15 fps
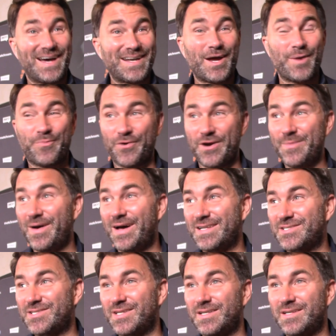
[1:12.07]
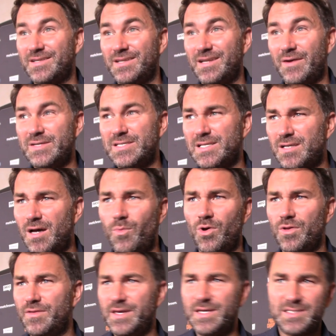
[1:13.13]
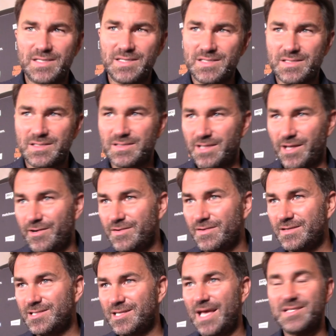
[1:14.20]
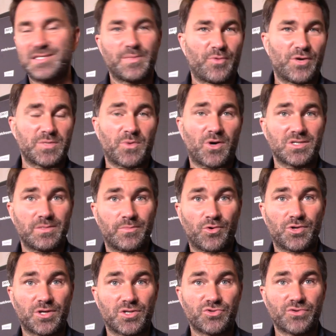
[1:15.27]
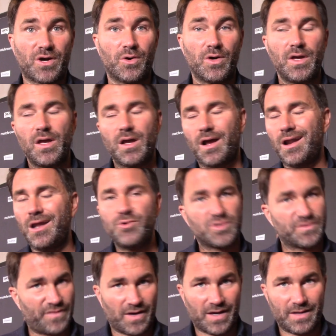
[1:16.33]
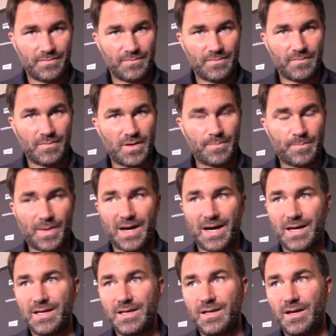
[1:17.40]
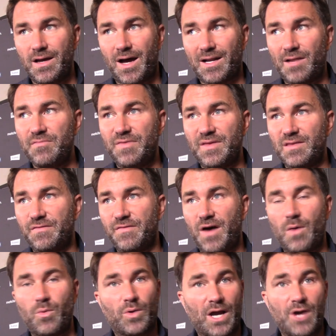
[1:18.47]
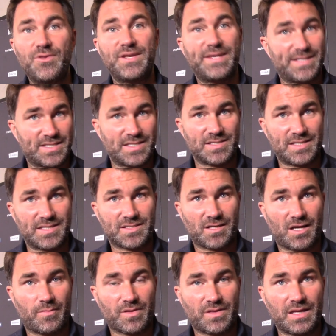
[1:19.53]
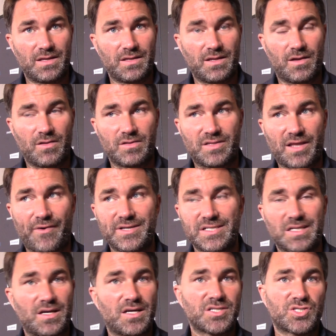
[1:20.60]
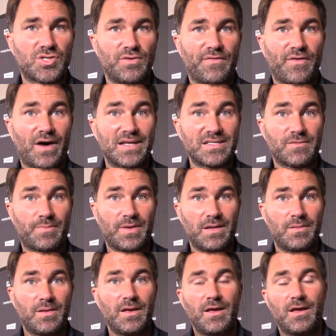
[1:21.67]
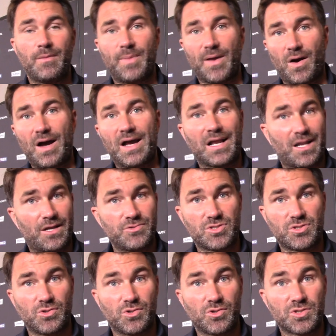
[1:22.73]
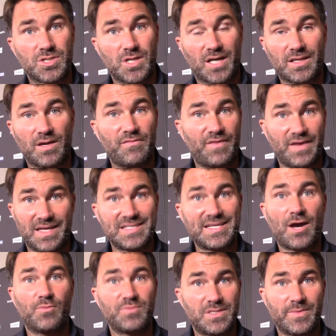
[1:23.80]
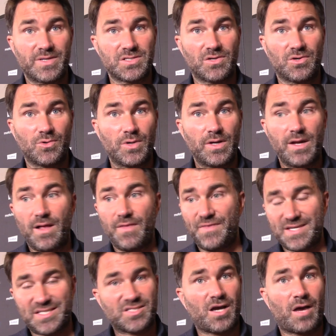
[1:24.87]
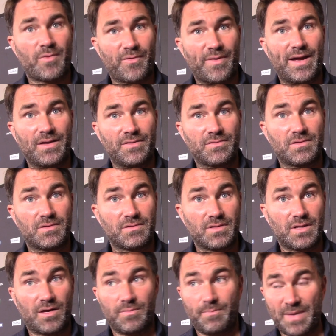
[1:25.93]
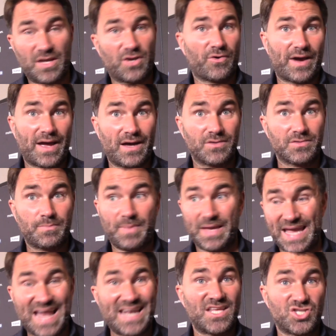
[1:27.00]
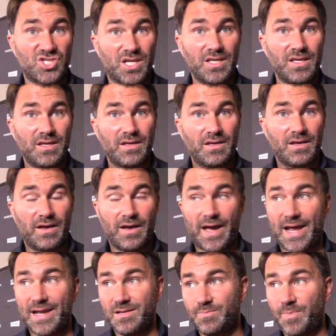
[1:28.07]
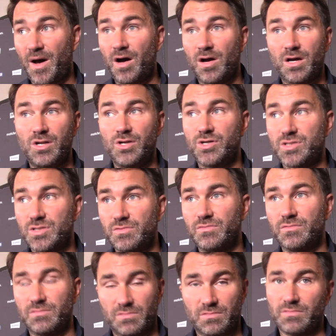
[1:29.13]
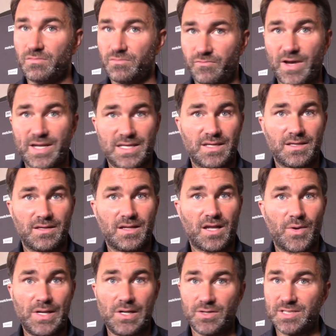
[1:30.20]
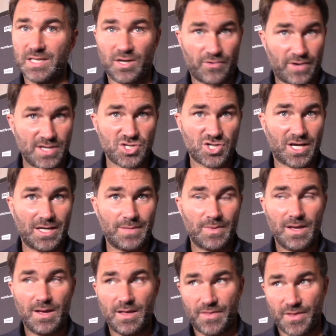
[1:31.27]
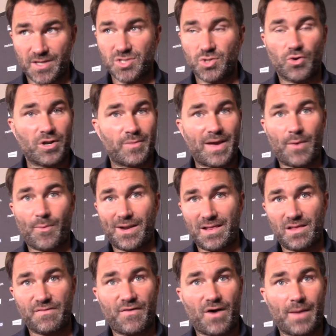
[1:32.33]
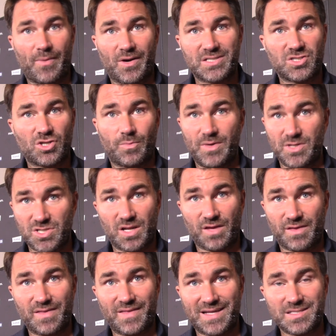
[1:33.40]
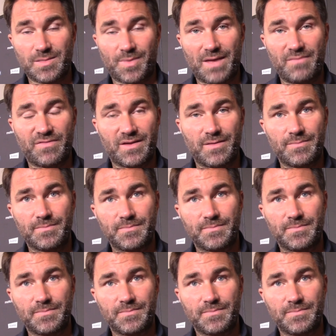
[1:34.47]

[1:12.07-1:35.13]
Yeah, I know, pretty much. And you know, he says, I want this. And it's, you know, it's down to the British Boxing Board of Control. Close fight. But I don't think the fight will go the distance this time. I think, you know, Derek's last two fights have been behind closed doors. I don't think it's helped him at all. This time around, you know, big crowd, big energy. And Parker looks ready. You know, he looks in great shape. They're talking about winning the fight by stoppage, and I think that's the plan for them.